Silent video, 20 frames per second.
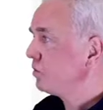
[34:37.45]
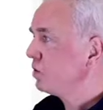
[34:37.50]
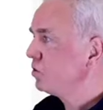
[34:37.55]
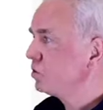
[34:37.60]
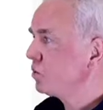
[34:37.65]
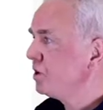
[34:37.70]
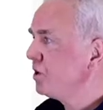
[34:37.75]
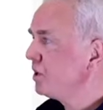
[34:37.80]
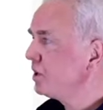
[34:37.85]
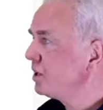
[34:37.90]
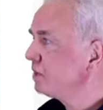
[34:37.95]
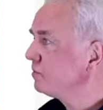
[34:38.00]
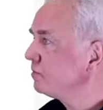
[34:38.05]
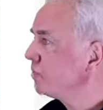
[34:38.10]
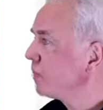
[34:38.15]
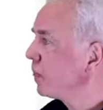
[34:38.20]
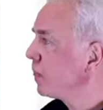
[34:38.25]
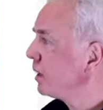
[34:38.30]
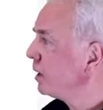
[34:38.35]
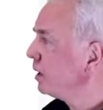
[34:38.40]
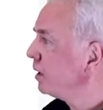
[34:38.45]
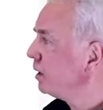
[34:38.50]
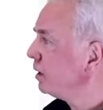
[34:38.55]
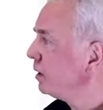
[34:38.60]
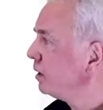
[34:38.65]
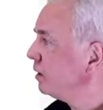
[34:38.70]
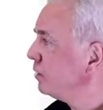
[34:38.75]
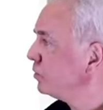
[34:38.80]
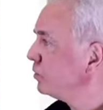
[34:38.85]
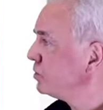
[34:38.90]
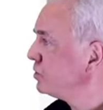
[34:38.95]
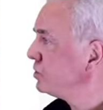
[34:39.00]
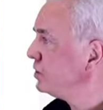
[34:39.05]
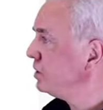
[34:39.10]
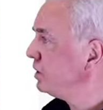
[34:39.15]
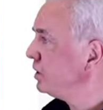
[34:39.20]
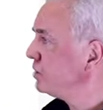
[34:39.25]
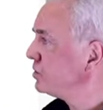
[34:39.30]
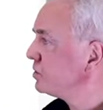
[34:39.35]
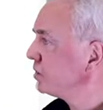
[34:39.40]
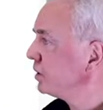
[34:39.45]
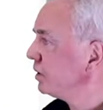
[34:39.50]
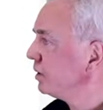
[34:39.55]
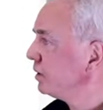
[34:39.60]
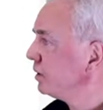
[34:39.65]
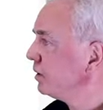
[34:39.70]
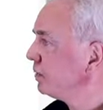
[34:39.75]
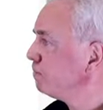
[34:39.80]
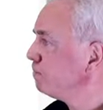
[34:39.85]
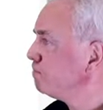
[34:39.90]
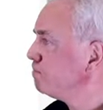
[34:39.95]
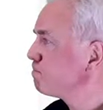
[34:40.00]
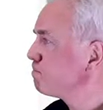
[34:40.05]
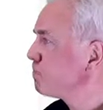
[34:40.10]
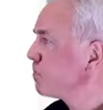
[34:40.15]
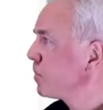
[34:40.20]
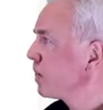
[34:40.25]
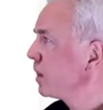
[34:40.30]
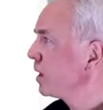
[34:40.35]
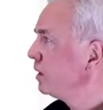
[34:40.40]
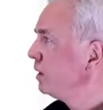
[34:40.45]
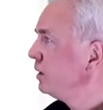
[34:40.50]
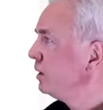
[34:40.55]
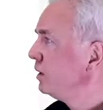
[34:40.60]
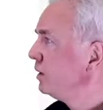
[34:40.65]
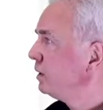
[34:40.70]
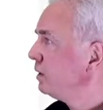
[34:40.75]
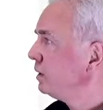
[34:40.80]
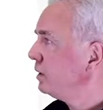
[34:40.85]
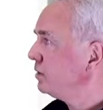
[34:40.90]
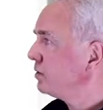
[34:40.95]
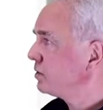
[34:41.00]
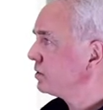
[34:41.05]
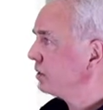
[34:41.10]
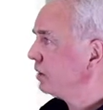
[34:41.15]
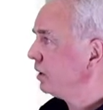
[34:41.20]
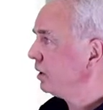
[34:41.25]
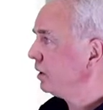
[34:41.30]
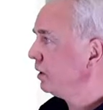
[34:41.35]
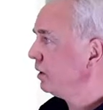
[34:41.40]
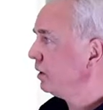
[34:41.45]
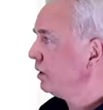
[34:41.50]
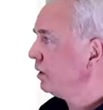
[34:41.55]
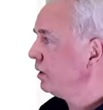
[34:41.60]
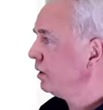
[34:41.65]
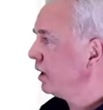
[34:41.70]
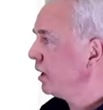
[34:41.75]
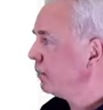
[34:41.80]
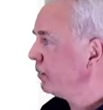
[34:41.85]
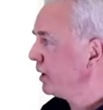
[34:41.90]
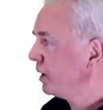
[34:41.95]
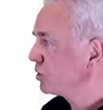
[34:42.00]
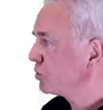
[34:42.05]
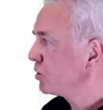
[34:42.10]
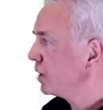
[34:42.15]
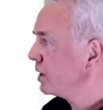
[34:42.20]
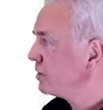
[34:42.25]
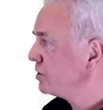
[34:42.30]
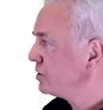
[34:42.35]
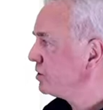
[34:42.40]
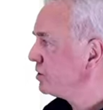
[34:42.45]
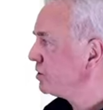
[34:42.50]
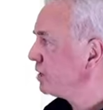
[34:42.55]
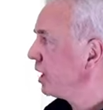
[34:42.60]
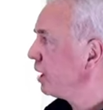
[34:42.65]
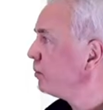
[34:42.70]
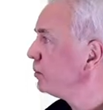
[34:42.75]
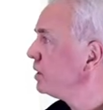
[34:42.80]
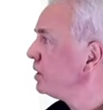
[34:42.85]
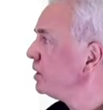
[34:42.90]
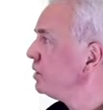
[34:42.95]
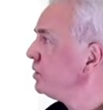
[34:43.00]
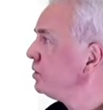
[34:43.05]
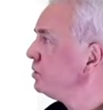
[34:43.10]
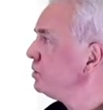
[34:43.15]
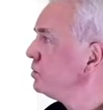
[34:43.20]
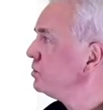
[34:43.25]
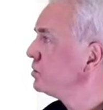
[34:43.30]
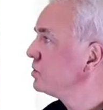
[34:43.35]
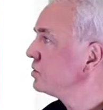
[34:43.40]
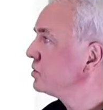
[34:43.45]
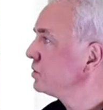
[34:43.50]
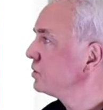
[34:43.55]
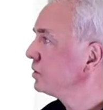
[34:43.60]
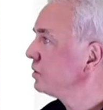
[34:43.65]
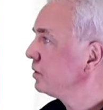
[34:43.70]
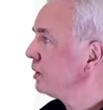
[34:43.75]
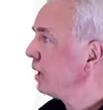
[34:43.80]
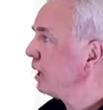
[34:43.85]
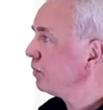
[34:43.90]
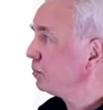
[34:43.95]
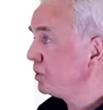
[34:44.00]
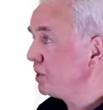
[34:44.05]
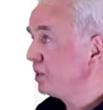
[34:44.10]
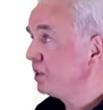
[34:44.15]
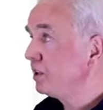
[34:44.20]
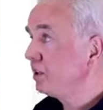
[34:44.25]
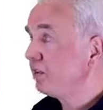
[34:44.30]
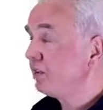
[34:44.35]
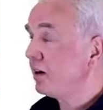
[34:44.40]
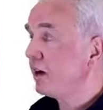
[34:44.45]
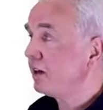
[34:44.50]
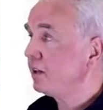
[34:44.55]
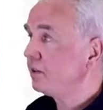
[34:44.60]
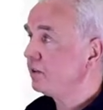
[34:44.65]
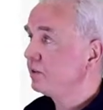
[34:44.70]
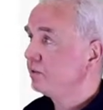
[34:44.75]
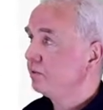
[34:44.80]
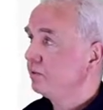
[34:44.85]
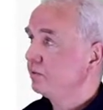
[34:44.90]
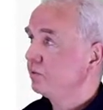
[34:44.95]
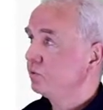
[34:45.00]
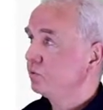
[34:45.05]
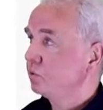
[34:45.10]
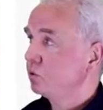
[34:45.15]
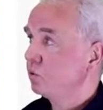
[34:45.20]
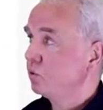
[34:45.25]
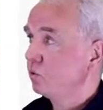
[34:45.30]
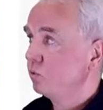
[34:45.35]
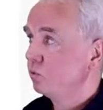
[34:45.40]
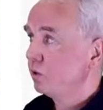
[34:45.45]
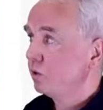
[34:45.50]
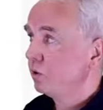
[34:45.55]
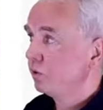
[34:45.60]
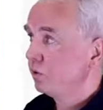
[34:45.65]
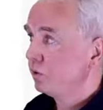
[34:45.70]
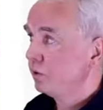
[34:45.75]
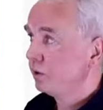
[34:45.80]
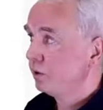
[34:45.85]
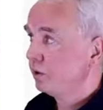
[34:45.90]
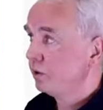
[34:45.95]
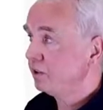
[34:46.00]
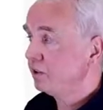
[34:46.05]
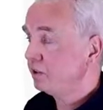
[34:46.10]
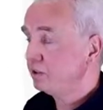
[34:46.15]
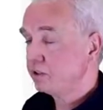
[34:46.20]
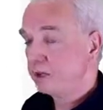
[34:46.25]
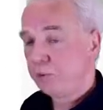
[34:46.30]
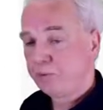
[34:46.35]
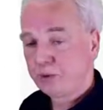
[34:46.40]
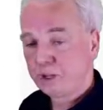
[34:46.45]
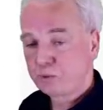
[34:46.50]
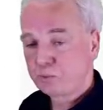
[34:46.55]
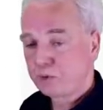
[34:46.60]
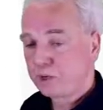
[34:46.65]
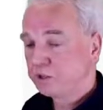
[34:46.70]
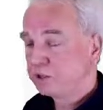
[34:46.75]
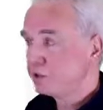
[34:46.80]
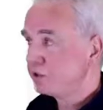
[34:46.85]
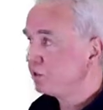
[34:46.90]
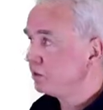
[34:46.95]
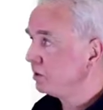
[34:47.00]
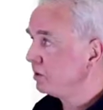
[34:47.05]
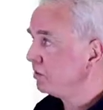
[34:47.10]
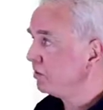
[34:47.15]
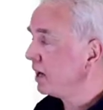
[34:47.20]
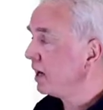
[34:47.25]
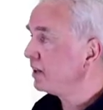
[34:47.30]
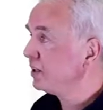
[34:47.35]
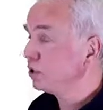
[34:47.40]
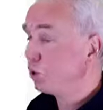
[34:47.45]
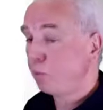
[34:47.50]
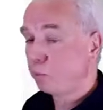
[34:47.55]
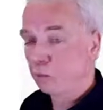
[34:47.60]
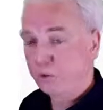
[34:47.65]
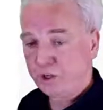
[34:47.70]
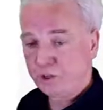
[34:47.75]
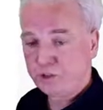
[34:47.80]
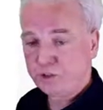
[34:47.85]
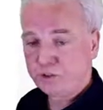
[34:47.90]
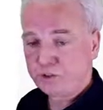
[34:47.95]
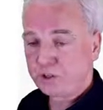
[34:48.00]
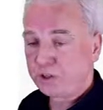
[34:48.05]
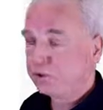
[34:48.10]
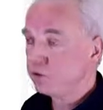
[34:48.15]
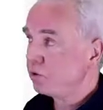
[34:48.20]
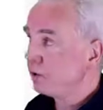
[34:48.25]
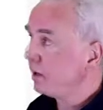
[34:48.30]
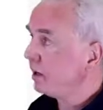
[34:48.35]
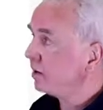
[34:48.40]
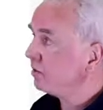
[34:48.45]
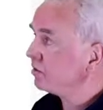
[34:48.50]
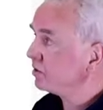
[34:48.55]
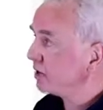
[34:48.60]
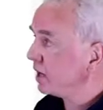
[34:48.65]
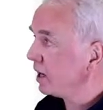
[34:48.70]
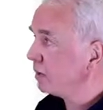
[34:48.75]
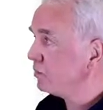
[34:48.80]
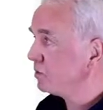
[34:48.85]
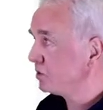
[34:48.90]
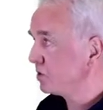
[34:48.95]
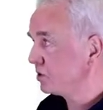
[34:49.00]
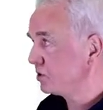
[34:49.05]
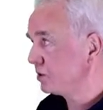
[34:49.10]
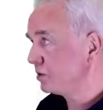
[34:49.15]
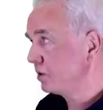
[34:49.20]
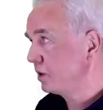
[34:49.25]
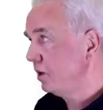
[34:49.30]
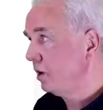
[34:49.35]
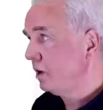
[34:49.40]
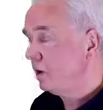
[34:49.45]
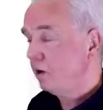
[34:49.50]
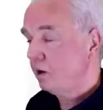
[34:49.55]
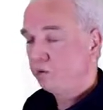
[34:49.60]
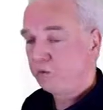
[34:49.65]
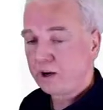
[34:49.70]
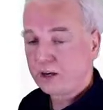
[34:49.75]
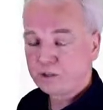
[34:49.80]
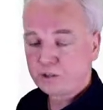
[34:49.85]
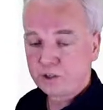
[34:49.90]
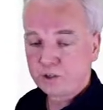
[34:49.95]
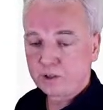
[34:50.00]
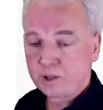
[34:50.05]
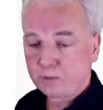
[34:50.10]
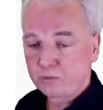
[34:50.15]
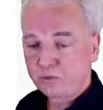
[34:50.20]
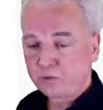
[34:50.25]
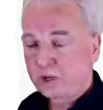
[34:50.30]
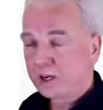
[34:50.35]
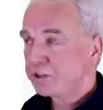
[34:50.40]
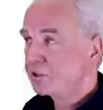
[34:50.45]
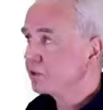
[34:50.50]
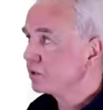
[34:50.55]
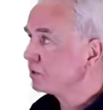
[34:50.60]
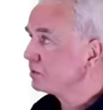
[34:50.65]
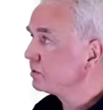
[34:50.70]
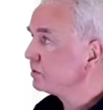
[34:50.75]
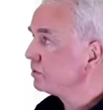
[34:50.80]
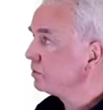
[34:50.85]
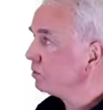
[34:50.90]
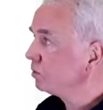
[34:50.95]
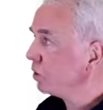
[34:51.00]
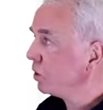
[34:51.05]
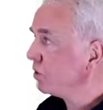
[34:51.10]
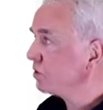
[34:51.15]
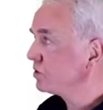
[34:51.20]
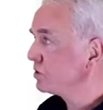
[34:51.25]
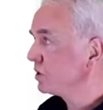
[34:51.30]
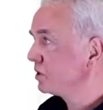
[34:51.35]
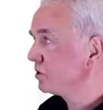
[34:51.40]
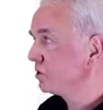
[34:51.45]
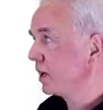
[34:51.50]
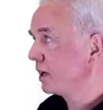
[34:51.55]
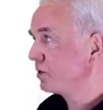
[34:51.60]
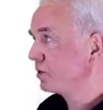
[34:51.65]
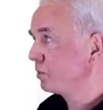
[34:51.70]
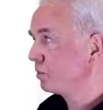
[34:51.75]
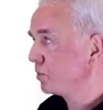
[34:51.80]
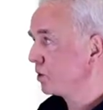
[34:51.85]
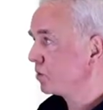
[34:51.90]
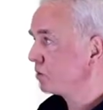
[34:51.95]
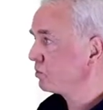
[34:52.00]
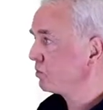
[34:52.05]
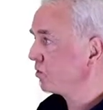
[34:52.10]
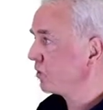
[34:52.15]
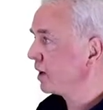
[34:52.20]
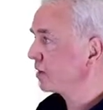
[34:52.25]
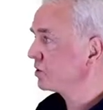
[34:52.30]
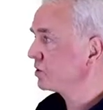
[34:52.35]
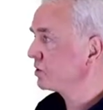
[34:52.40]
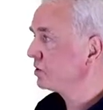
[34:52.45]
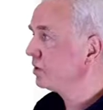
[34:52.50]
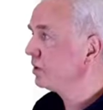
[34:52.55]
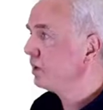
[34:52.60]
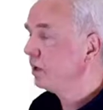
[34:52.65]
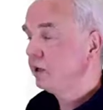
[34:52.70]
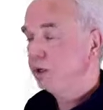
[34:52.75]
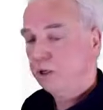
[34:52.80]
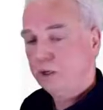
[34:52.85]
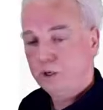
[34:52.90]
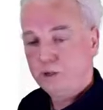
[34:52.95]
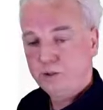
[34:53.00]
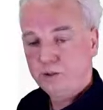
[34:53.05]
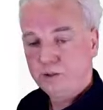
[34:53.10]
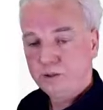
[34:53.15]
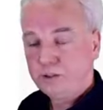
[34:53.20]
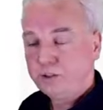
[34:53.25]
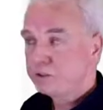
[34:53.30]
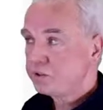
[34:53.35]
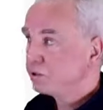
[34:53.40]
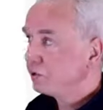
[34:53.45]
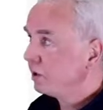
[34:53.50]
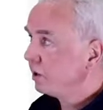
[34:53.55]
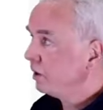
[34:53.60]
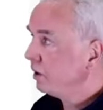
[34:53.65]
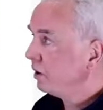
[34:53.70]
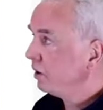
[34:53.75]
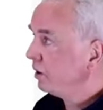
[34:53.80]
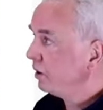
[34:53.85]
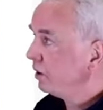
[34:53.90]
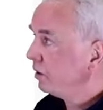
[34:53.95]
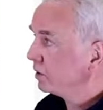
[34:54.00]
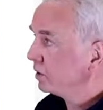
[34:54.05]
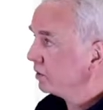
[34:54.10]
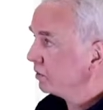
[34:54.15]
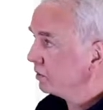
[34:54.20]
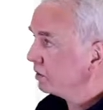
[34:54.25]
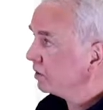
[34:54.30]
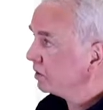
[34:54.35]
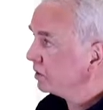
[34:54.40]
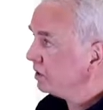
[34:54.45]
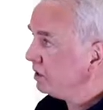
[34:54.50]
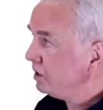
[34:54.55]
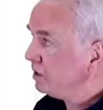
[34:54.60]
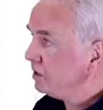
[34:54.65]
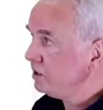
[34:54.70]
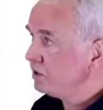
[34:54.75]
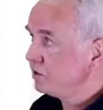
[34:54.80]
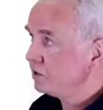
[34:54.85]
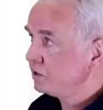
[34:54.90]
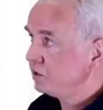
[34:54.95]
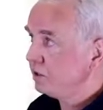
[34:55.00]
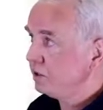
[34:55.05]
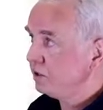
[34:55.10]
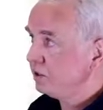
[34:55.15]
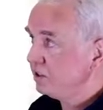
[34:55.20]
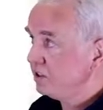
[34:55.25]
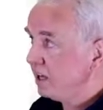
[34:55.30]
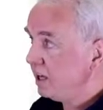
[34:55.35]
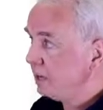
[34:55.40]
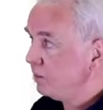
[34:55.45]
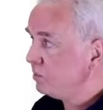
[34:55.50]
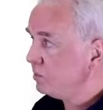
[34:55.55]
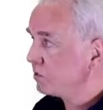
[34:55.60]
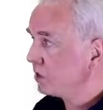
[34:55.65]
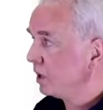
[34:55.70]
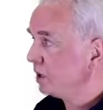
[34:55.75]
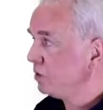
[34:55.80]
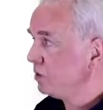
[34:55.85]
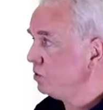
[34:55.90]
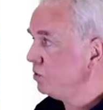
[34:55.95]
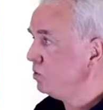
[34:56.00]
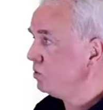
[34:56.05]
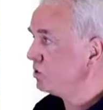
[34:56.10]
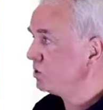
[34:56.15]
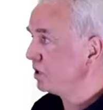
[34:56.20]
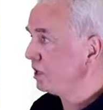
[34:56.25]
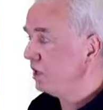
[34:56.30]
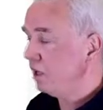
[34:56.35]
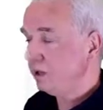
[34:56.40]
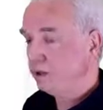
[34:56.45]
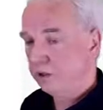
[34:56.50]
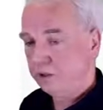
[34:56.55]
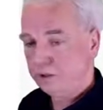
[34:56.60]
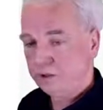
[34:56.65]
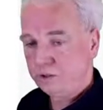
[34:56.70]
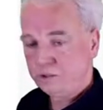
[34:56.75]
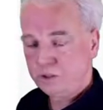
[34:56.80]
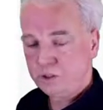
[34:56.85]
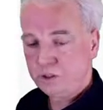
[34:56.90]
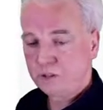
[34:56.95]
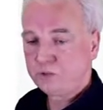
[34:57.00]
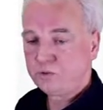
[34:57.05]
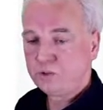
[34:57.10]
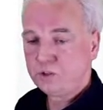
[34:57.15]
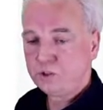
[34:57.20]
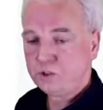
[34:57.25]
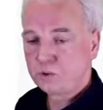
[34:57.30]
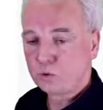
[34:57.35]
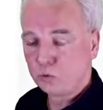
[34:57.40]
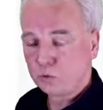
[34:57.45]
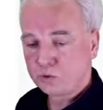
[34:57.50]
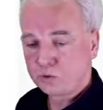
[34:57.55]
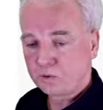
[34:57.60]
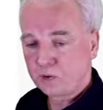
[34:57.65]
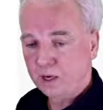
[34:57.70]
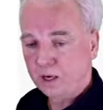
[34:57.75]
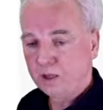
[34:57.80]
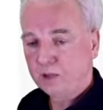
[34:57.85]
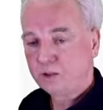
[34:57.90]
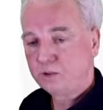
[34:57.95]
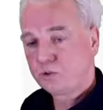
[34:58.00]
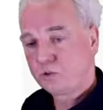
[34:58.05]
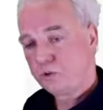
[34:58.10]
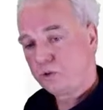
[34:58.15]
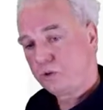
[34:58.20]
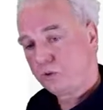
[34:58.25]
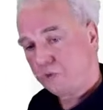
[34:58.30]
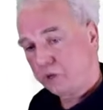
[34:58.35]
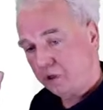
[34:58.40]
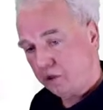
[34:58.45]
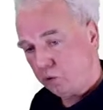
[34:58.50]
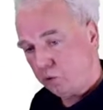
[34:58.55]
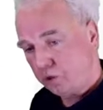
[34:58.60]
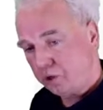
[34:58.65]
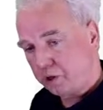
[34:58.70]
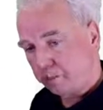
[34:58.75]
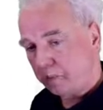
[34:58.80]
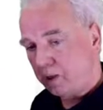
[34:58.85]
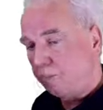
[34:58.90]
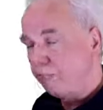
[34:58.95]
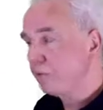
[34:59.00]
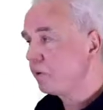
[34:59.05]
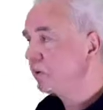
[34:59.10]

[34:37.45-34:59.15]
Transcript: So here uh, you see this um, these uh, lambda expressions that are being used are being defined. So uh, these lambda expressions define the operations that you have. Times is fraction times fraction, plus is fraction plus fraction. These uh, keys, these names are used in the CSV source file so you can look them up